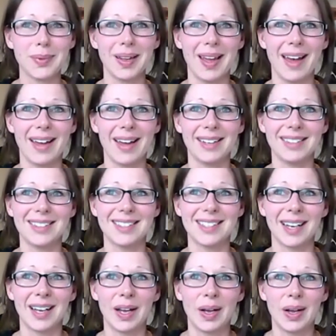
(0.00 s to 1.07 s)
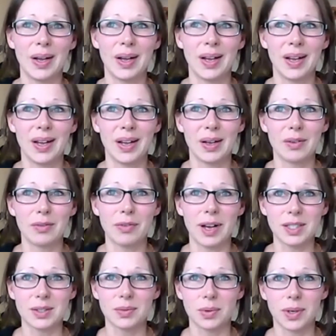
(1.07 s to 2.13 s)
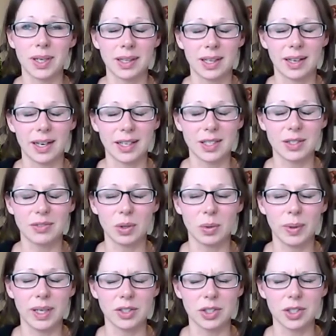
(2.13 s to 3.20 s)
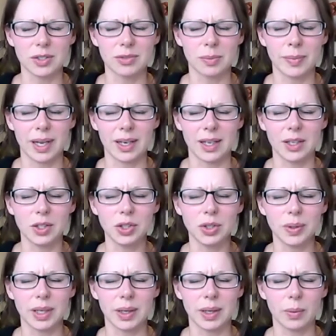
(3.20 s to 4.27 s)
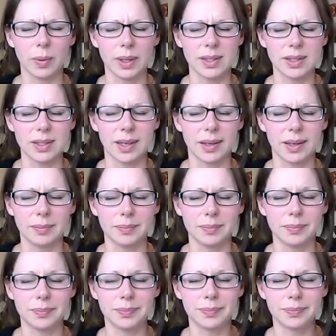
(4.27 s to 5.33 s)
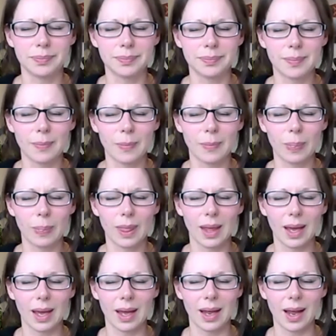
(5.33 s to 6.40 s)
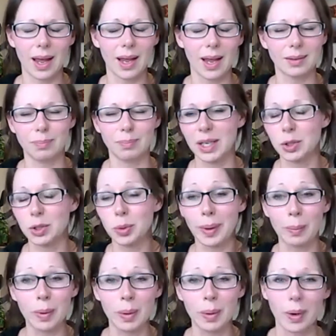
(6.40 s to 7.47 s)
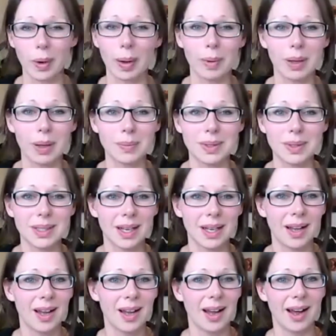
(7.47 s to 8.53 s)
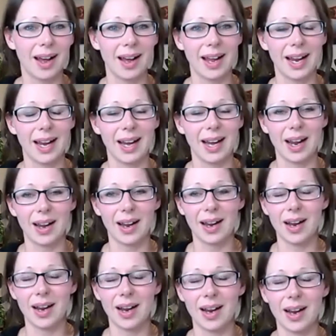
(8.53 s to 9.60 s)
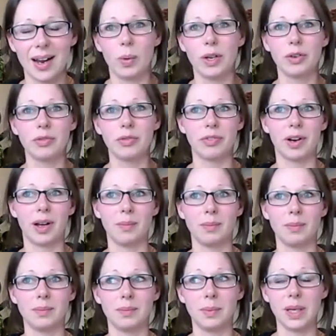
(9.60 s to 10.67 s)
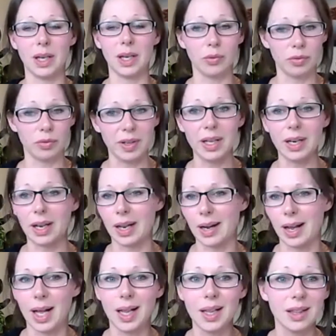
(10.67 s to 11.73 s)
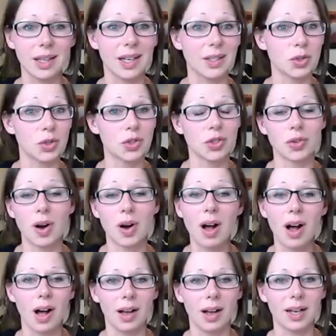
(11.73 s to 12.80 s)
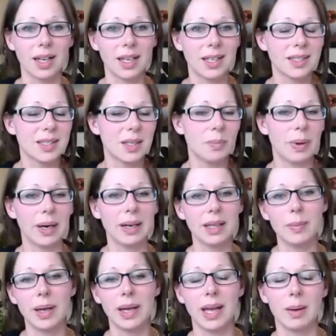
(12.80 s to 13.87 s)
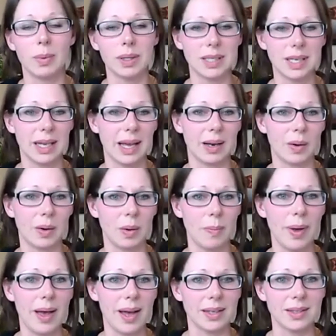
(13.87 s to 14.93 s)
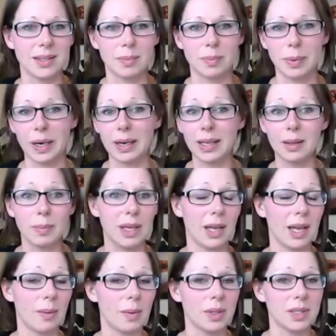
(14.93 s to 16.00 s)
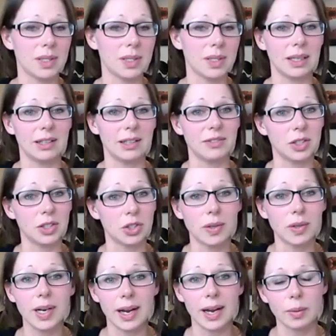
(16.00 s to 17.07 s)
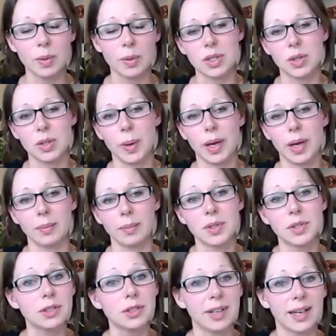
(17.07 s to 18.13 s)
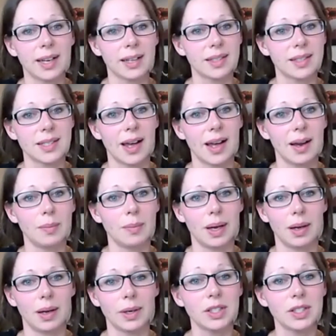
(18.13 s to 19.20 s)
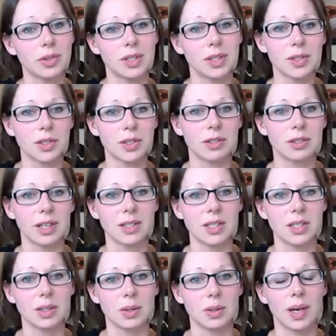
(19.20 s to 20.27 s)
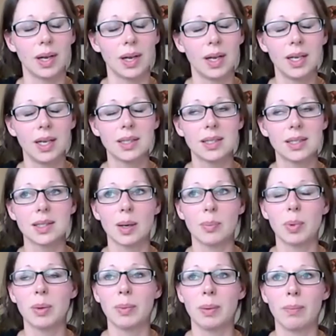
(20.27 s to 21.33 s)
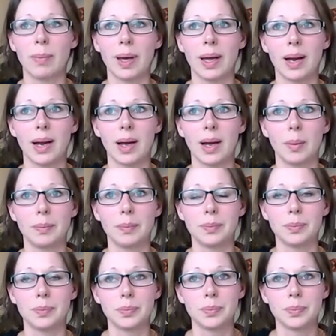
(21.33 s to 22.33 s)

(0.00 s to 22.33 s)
And fast forwarding the next few weeks just from that injury was um I, I had major memory problems. I I went from being fit and healthy and strong to barely being able to get out of bed, to barely being able to lift a tray. I was doing um, serving at the time, uh, restaurant serving to to supplement my um,